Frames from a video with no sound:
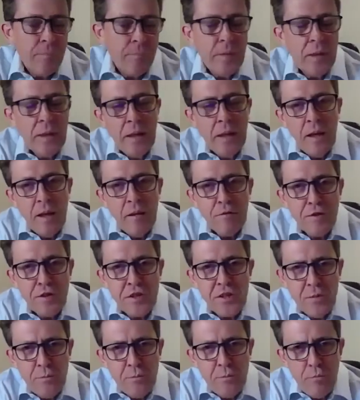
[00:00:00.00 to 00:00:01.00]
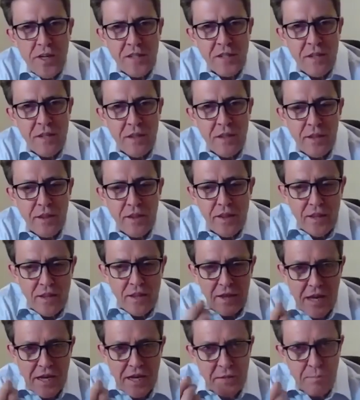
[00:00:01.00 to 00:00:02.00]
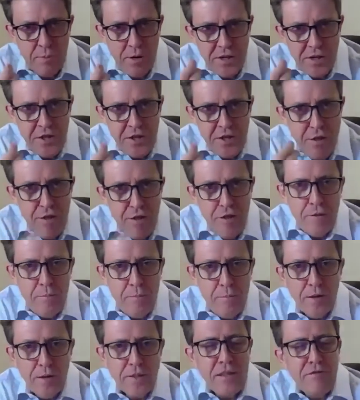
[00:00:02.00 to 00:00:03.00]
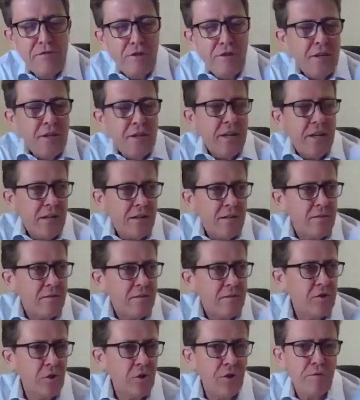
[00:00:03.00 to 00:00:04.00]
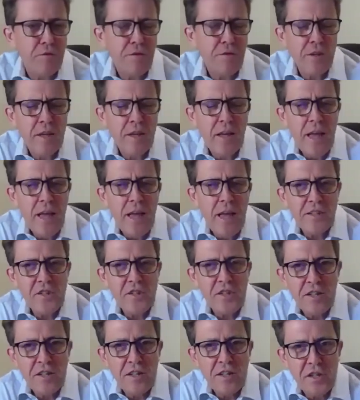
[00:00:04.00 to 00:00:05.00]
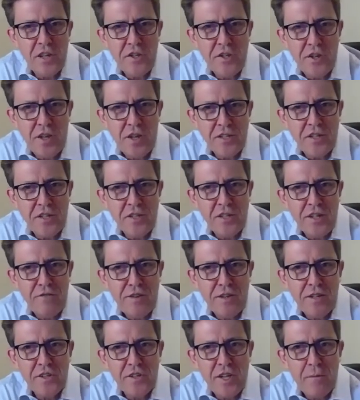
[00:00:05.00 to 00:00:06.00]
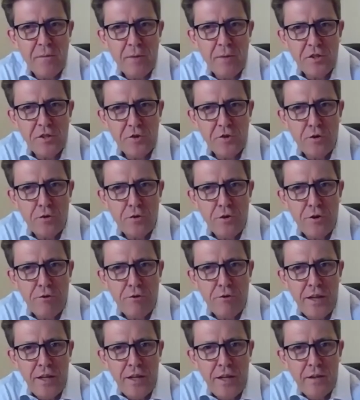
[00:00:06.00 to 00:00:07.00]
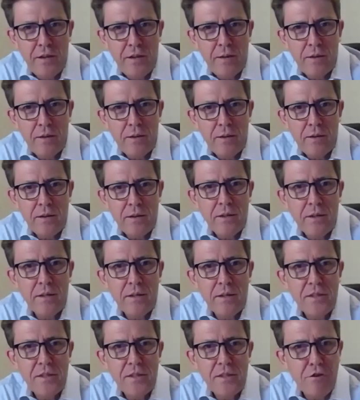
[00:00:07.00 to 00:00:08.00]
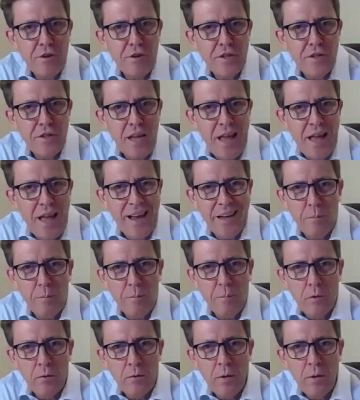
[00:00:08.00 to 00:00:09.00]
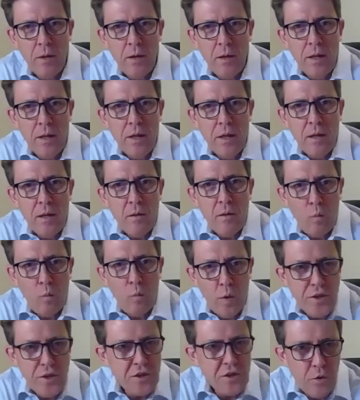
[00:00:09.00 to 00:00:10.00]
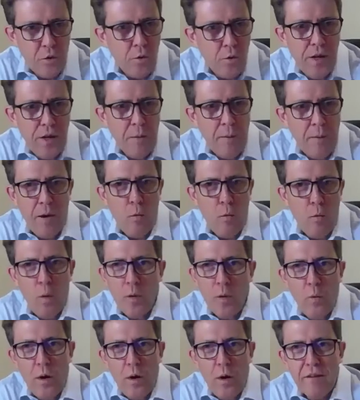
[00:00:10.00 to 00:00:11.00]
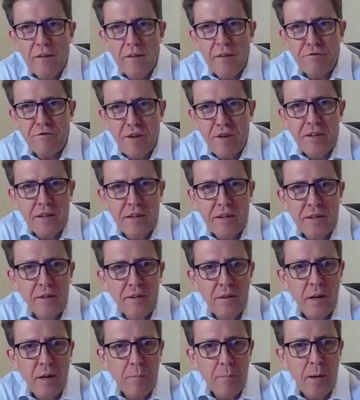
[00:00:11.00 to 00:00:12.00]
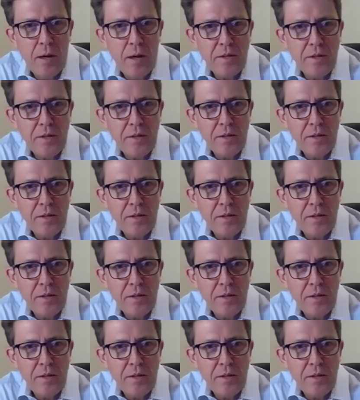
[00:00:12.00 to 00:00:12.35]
for some reason the expression third-party funding sort of excites interest as if it's some extraordinary different animal. We're just talking about one way of funding a party